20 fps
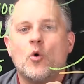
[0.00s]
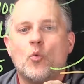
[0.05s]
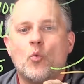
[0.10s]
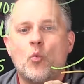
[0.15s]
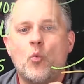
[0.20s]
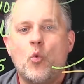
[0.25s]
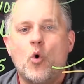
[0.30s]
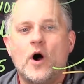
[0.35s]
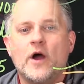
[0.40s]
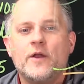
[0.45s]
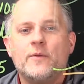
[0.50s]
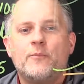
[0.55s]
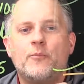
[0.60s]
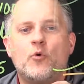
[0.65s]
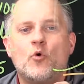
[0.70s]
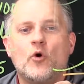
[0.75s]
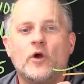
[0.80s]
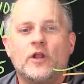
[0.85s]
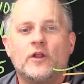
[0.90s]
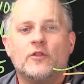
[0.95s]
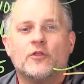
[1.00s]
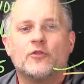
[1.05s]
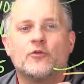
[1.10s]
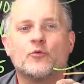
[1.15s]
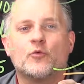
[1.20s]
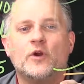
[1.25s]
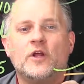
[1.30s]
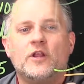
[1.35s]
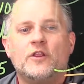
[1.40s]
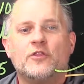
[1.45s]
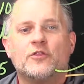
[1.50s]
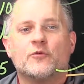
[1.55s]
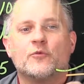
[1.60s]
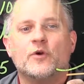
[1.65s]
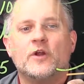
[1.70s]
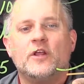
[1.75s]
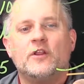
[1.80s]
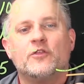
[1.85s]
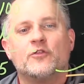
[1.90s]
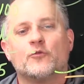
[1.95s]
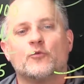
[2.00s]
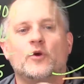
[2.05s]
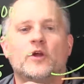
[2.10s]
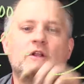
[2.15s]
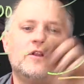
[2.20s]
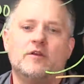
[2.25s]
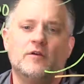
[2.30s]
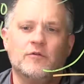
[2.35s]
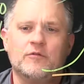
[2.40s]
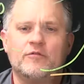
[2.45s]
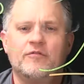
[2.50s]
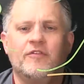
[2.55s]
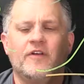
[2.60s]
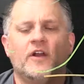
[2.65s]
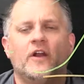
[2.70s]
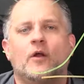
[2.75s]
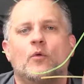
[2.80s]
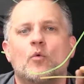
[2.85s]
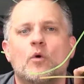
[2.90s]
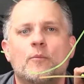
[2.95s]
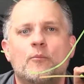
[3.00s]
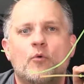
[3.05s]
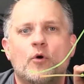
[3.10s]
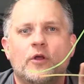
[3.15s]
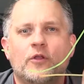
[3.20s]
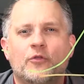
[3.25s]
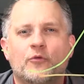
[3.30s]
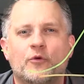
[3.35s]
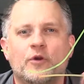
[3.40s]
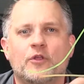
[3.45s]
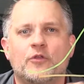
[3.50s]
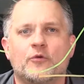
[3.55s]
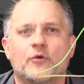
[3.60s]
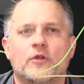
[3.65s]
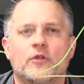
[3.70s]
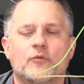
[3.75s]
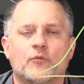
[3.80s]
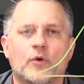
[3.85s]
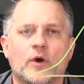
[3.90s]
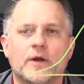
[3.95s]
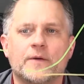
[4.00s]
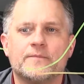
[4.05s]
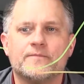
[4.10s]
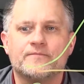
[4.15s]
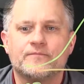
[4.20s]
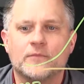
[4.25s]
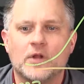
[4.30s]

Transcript: 1.333 to infinity. 1.333.